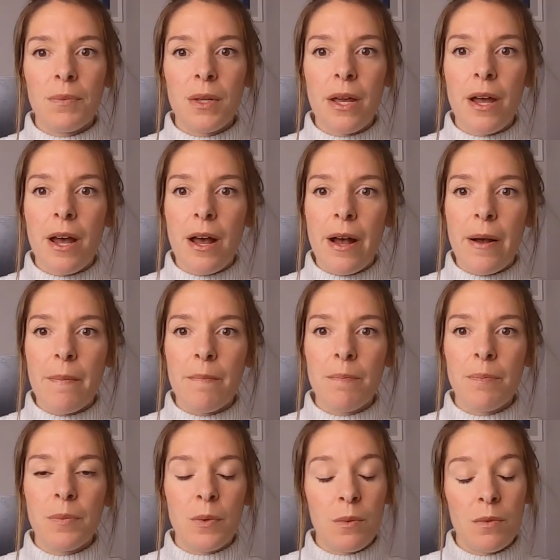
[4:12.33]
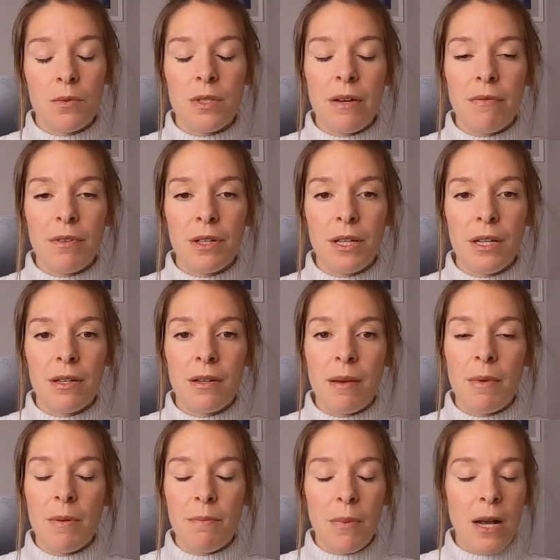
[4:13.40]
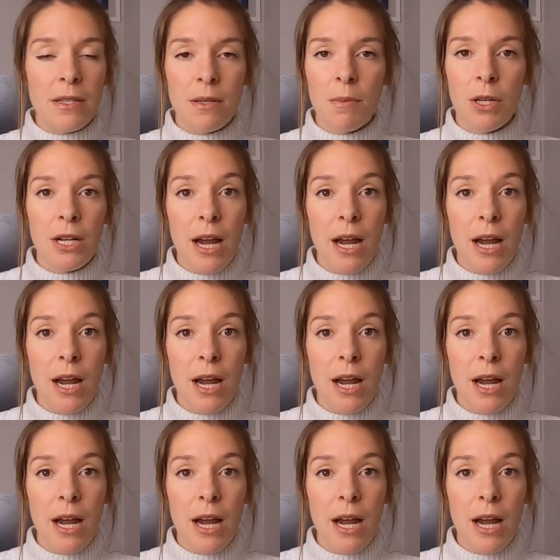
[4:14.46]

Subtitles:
And definitely, possibly